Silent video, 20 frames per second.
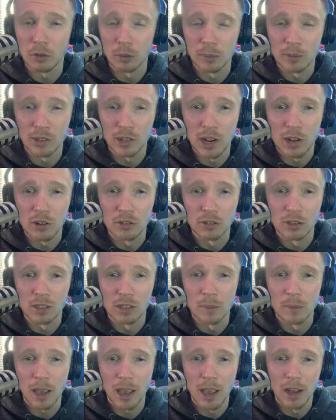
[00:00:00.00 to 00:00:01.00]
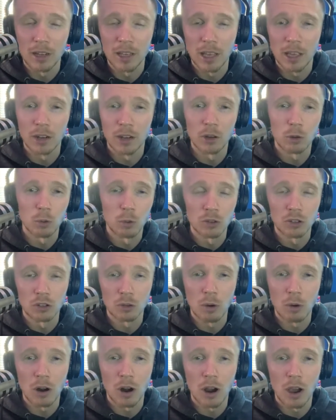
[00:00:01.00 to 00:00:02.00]
Women's National Team and Canada will
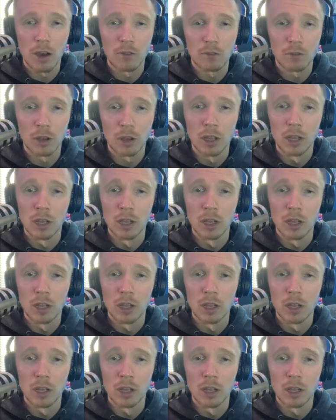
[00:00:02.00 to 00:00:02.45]
square off